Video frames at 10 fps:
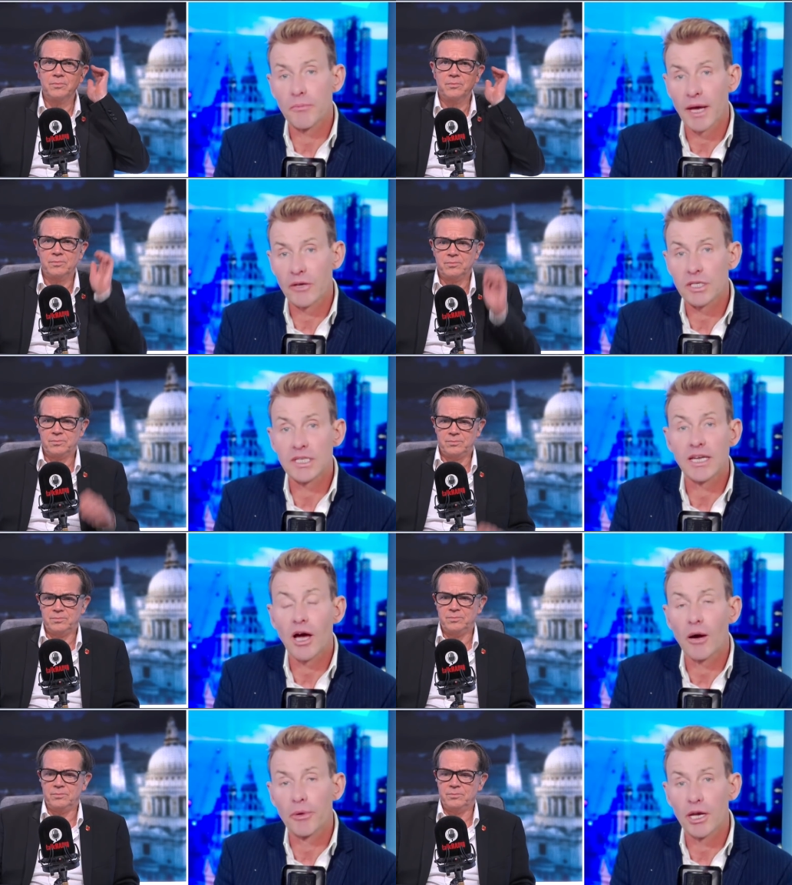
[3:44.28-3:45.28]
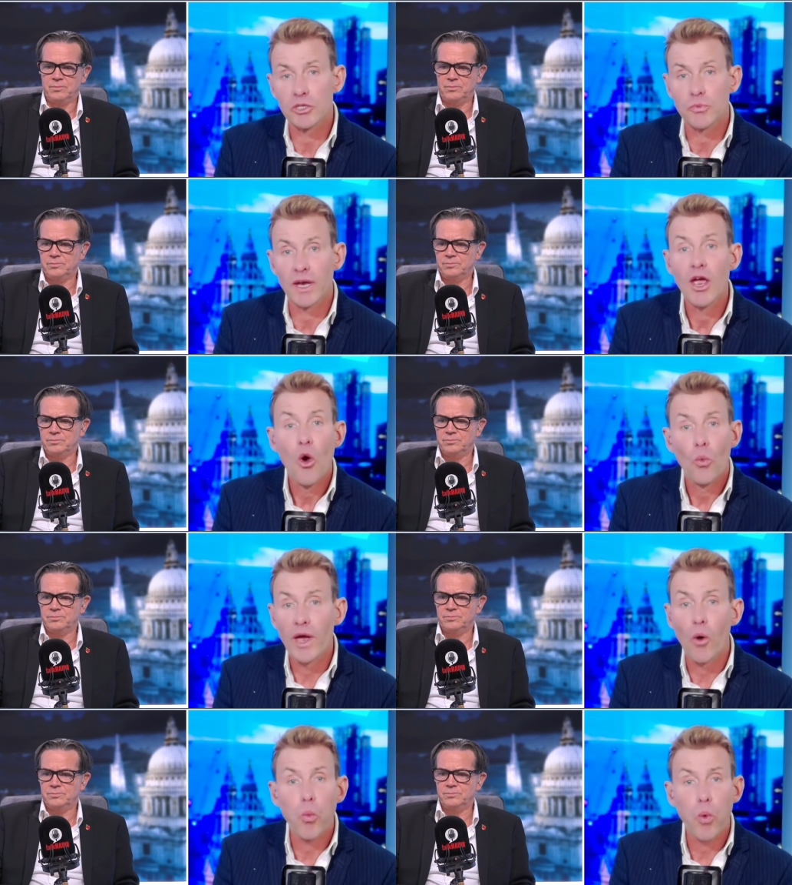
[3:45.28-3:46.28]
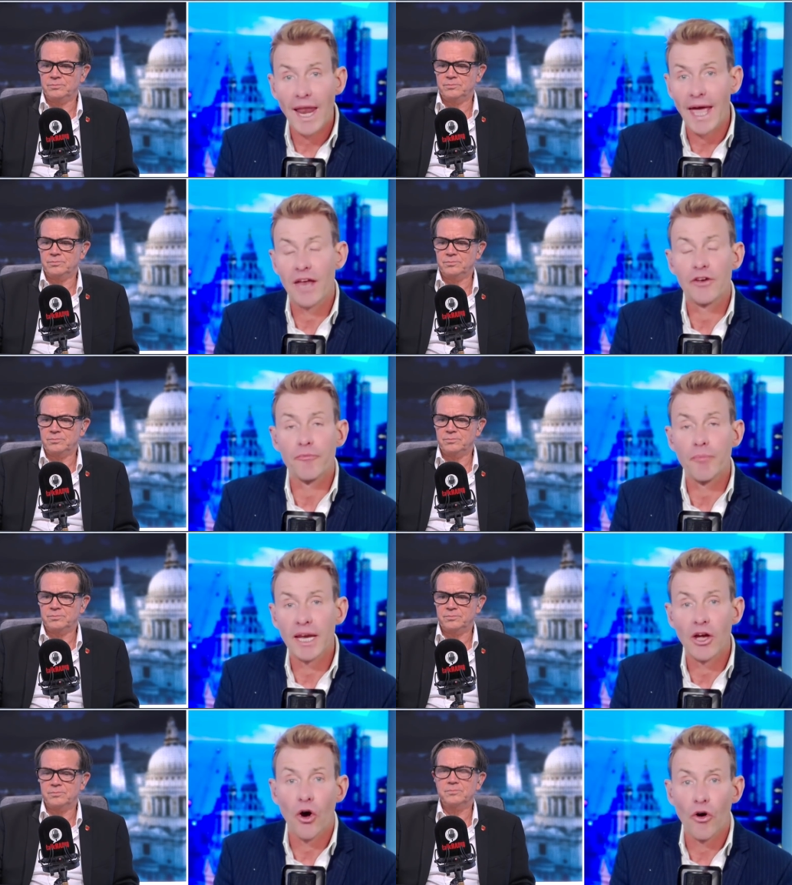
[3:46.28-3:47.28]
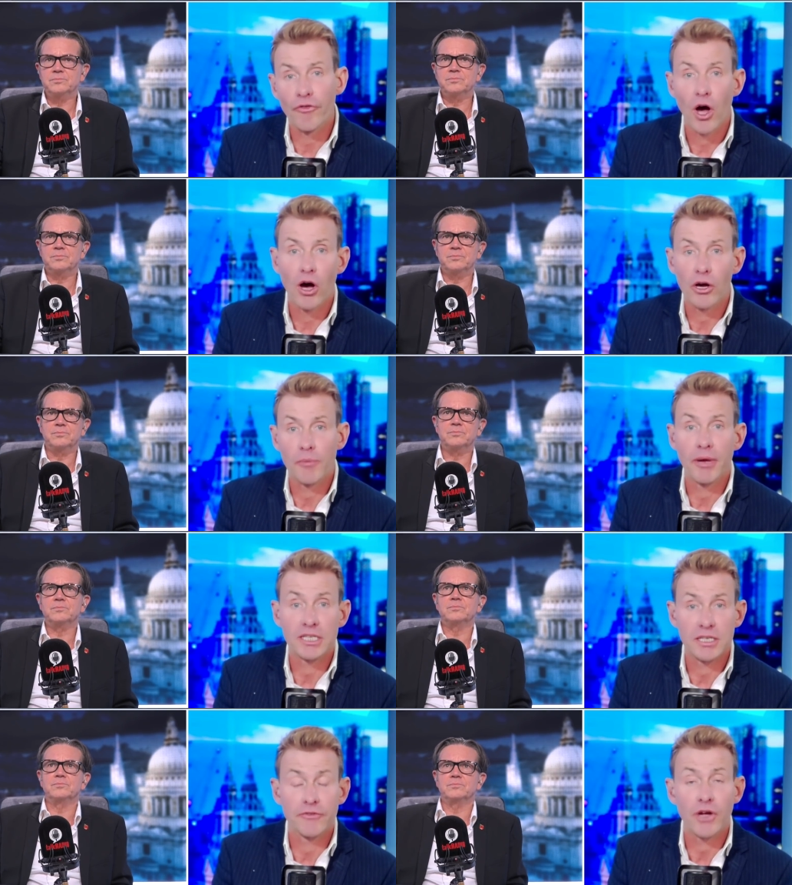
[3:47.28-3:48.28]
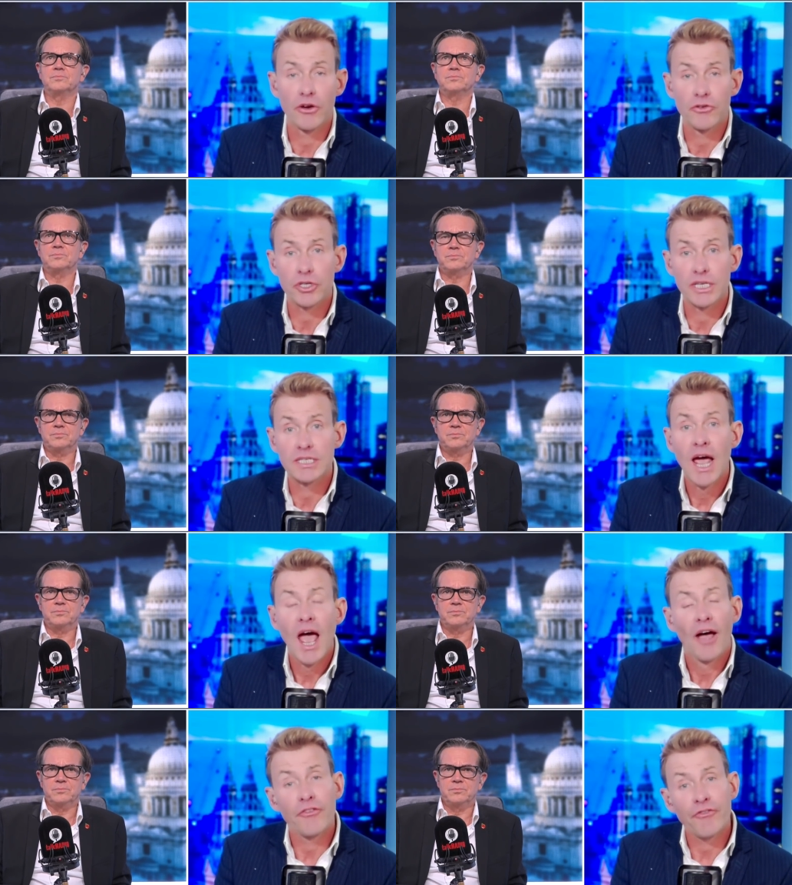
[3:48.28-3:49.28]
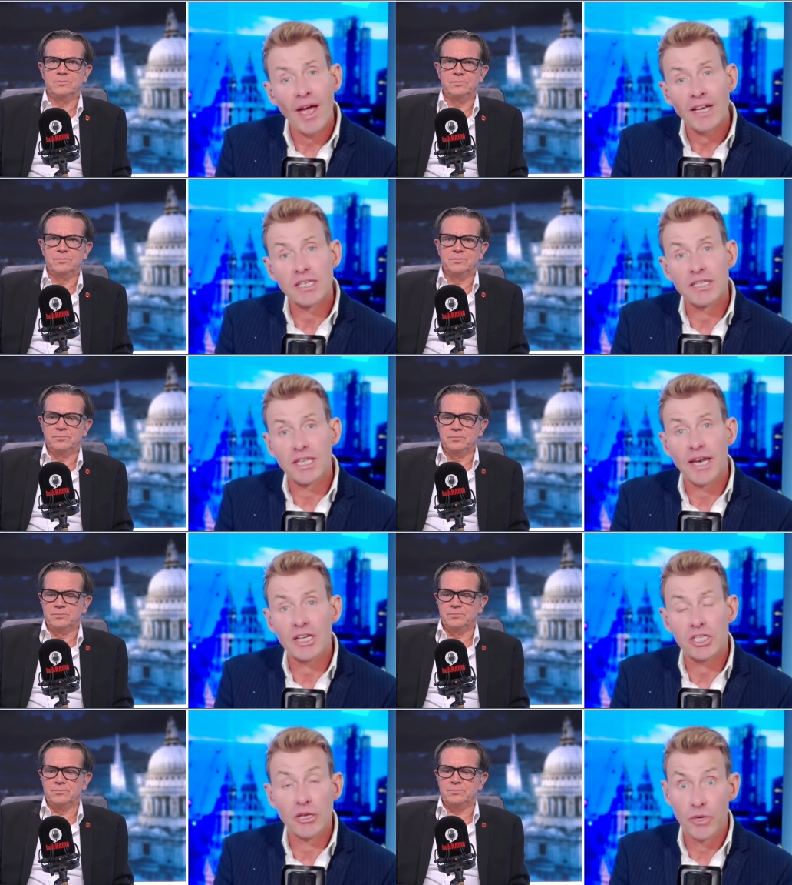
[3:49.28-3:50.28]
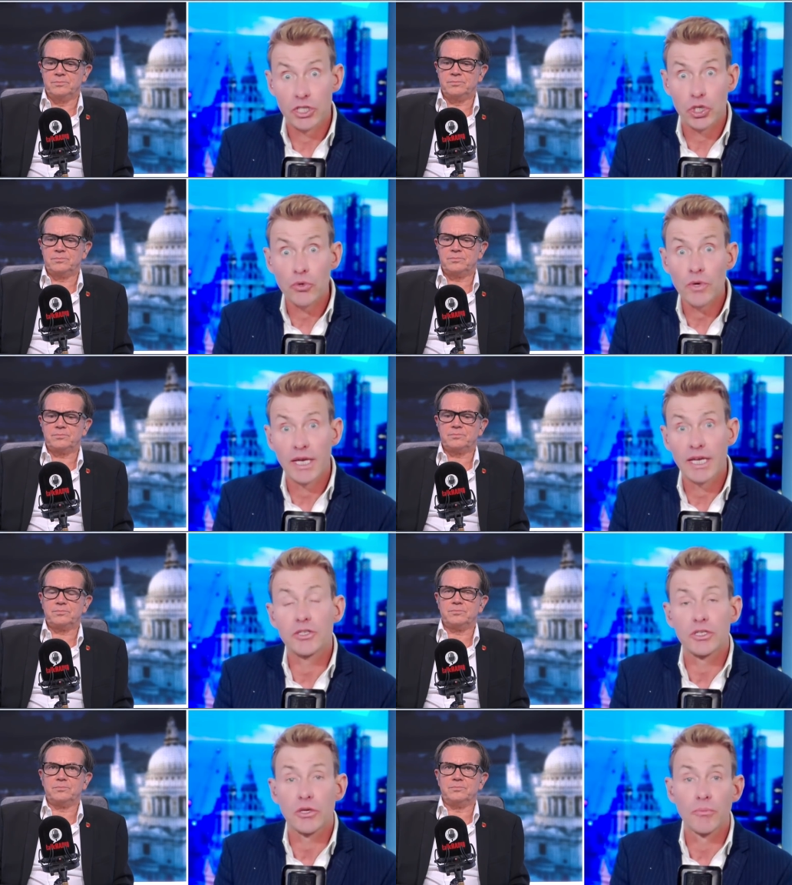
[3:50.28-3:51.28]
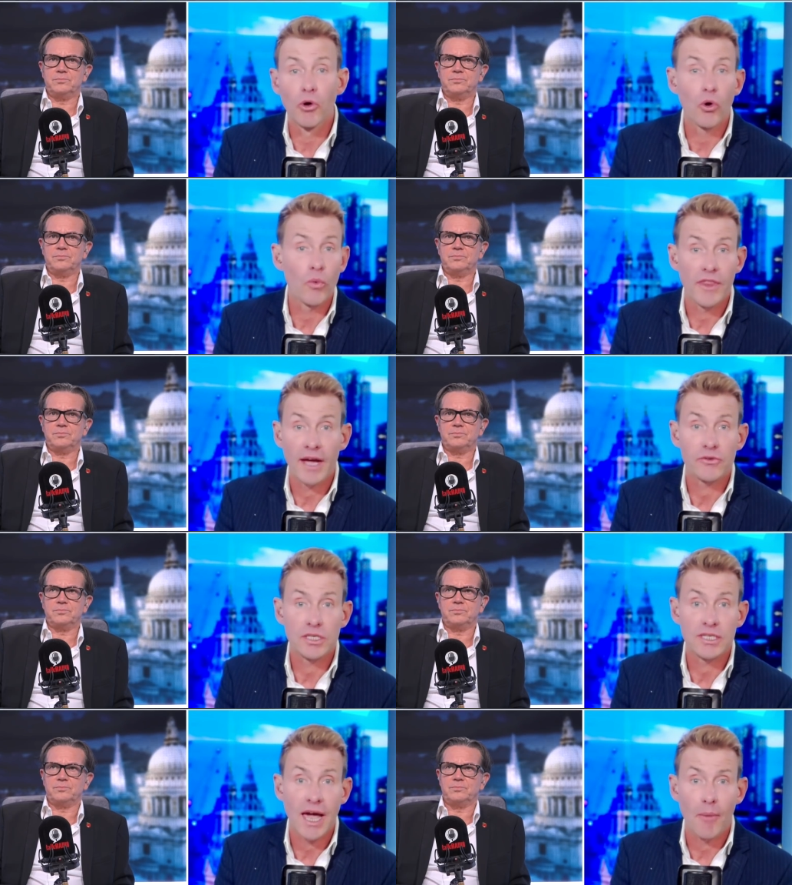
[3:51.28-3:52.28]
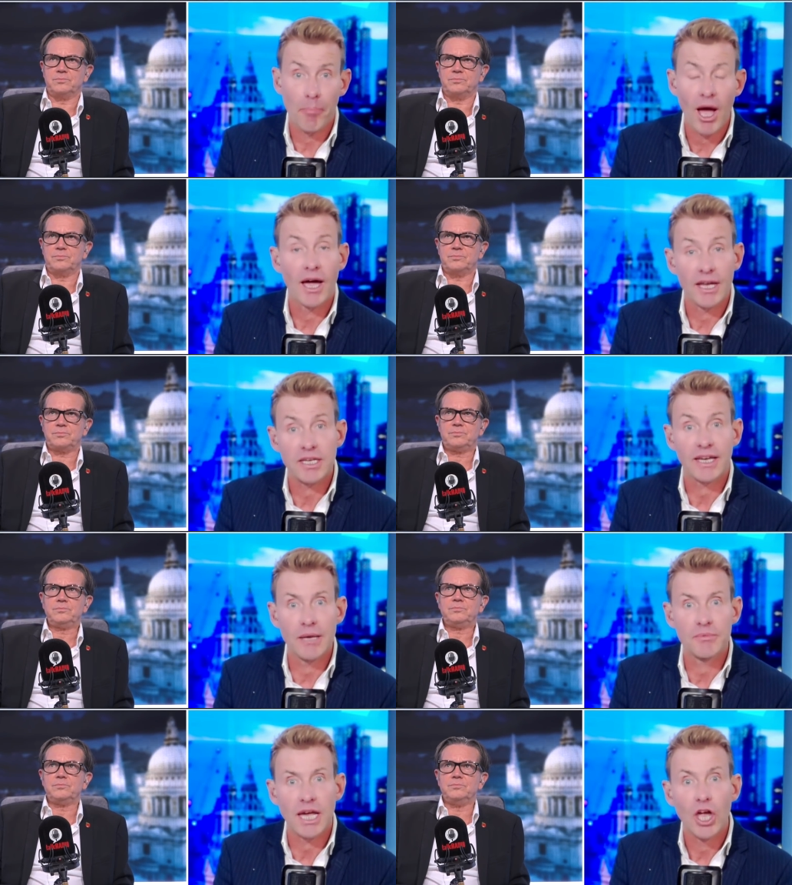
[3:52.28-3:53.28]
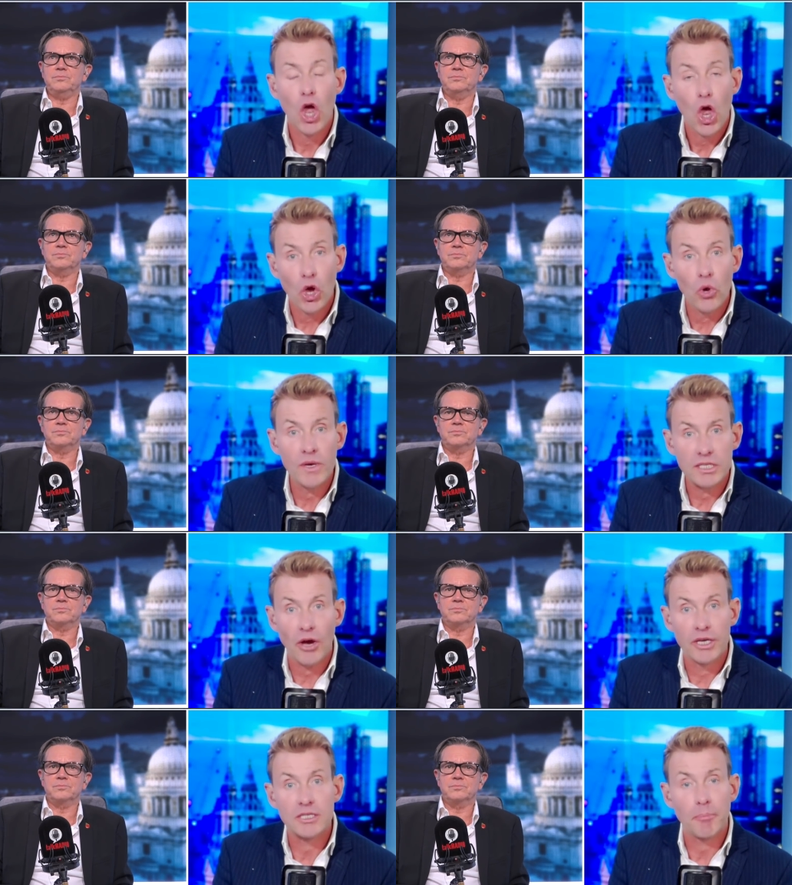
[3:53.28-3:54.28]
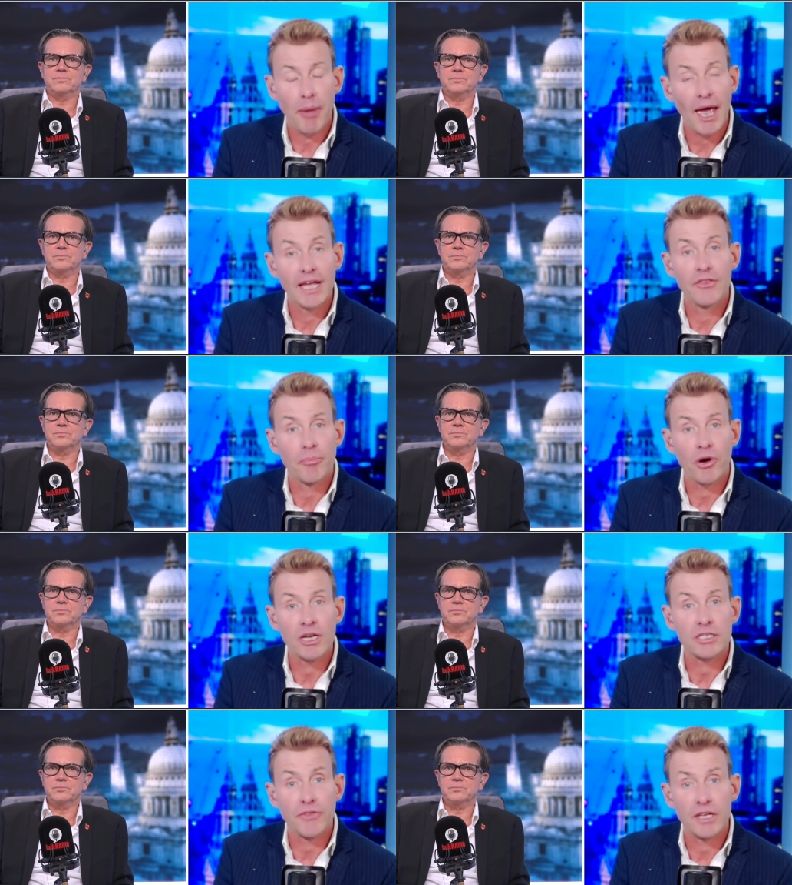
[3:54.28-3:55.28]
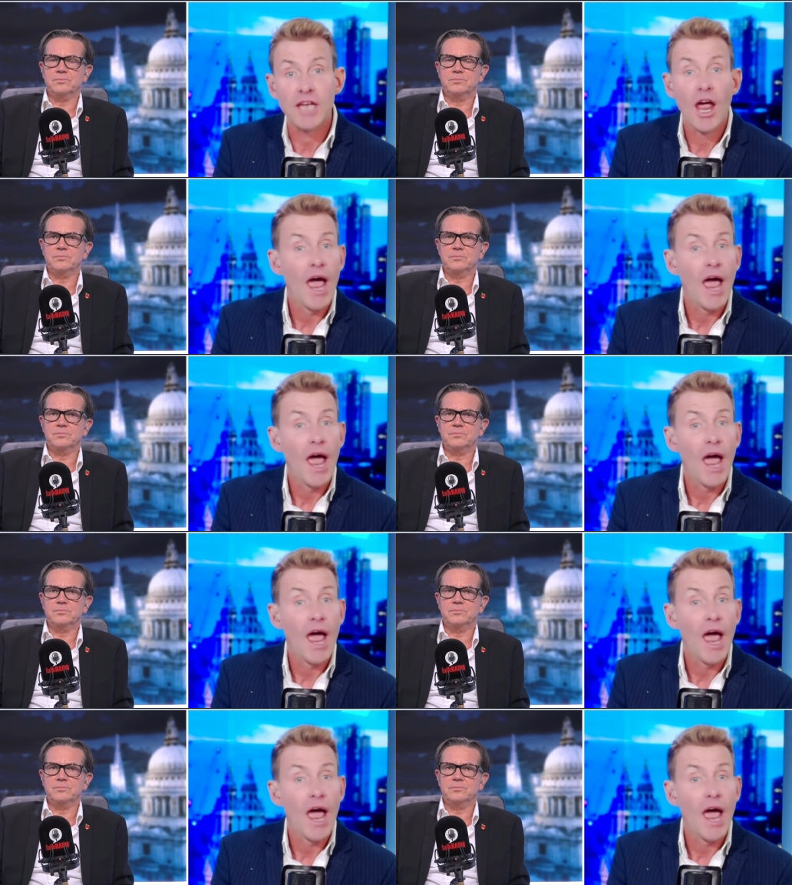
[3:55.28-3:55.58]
Speaker 1: amount to decarbonise. We we are well ahead of many of our competitive countries, and the fact is that actually we do need to do more, without a doubt. But as I keep saying, who is going to pay the price of this?